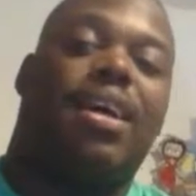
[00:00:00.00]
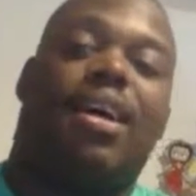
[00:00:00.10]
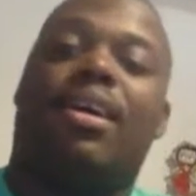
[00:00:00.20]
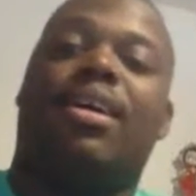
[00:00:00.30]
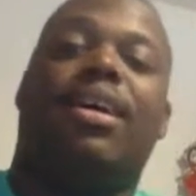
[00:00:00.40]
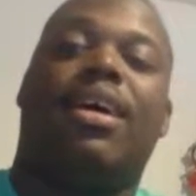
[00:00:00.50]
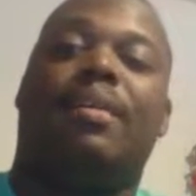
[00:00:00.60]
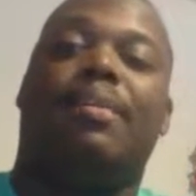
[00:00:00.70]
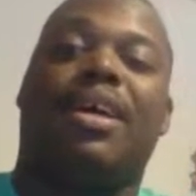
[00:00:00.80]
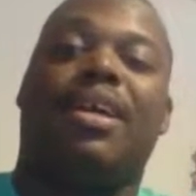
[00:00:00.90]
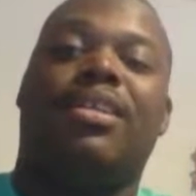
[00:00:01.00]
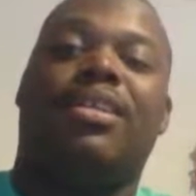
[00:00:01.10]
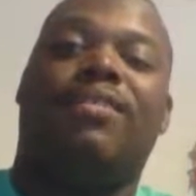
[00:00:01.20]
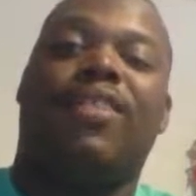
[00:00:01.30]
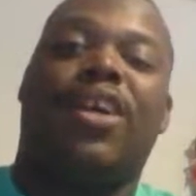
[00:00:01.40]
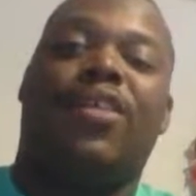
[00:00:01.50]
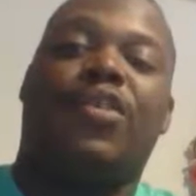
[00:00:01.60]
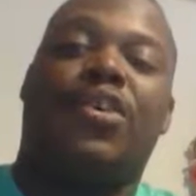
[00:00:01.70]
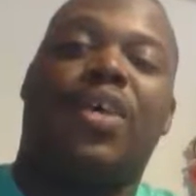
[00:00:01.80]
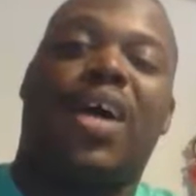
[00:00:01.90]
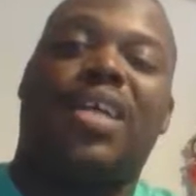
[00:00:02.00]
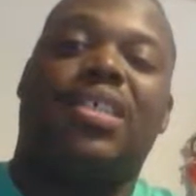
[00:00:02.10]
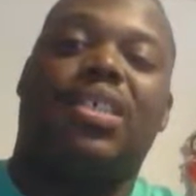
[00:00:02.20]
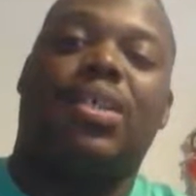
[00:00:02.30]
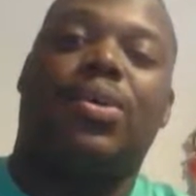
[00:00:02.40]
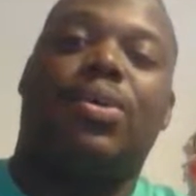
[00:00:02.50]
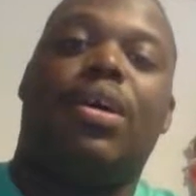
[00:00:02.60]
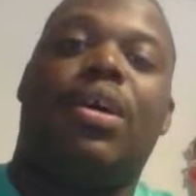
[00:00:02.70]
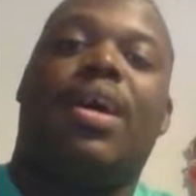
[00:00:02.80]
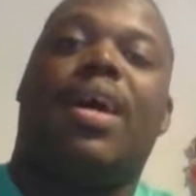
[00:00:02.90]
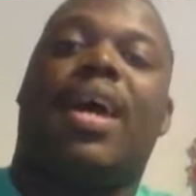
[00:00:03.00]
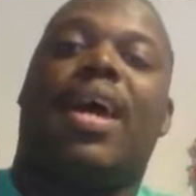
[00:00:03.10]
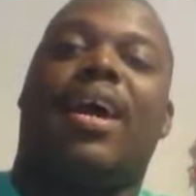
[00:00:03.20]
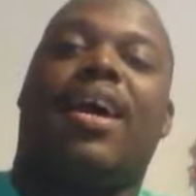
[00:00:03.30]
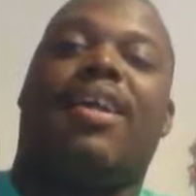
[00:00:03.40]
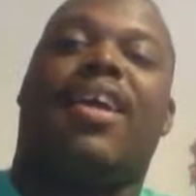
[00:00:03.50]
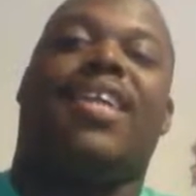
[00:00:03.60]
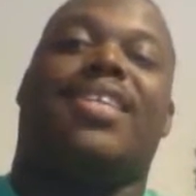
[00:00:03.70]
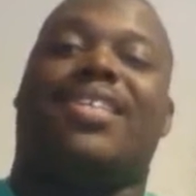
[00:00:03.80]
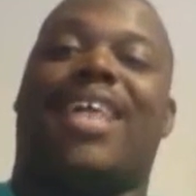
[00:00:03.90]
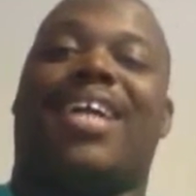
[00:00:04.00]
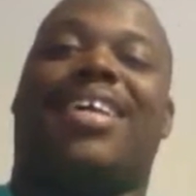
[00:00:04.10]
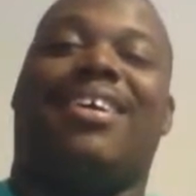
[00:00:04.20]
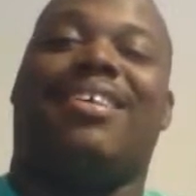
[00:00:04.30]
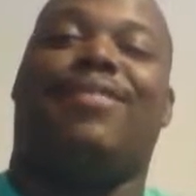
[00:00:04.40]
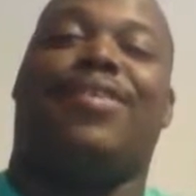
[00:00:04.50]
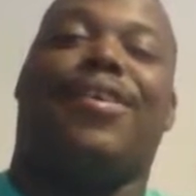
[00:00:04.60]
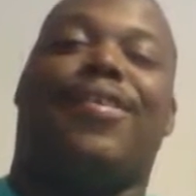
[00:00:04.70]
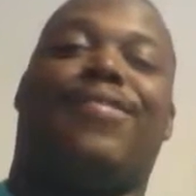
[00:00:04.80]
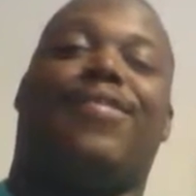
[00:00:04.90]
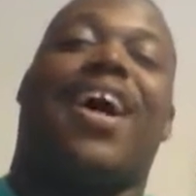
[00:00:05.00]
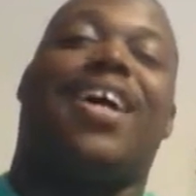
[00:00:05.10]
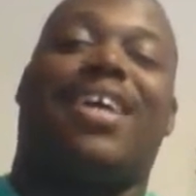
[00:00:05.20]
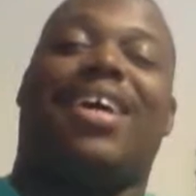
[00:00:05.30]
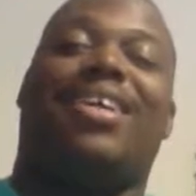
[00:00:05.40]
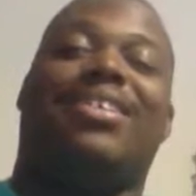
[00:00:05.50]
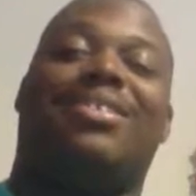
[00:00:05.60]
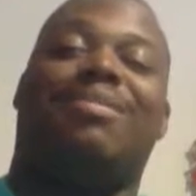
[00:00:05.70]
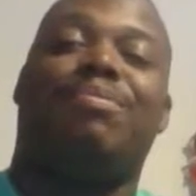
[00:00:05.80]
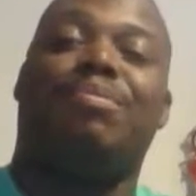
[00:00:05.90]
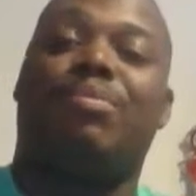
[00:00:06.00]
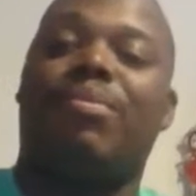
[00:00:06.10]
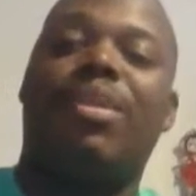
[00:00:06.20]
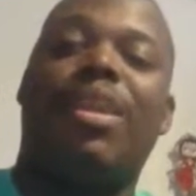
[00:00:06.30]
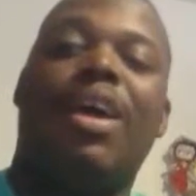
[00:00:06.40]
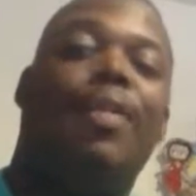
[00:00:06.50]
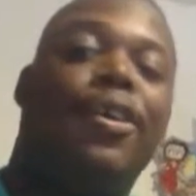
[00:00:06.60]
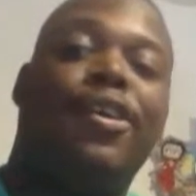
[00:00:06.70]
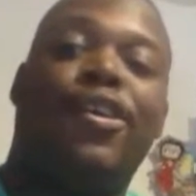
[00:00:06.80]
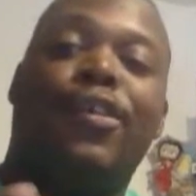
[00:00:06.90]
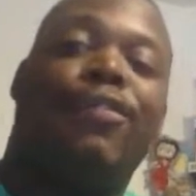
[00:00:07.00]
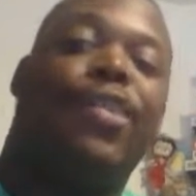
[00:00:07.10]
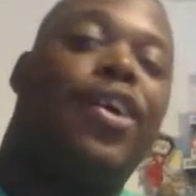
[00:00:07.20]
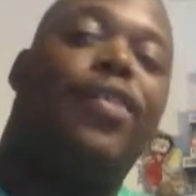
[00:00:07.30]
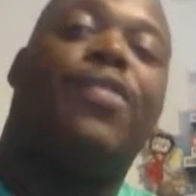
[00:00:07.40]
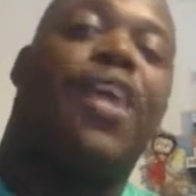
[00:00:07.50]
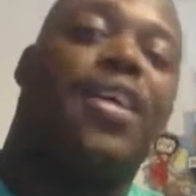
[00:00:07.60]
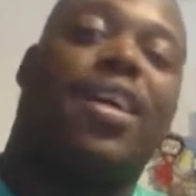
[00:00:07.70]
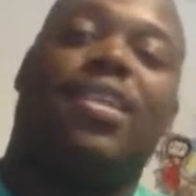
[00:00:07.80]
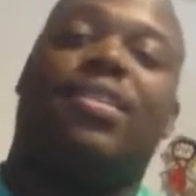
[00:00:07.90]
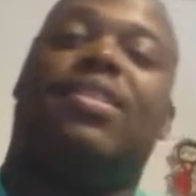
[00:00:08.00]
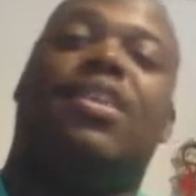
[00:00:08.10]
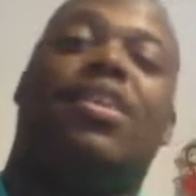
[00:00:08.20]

Young pen video for you guys too. And I decided for Fridays, I'm going to do Funko Fridays.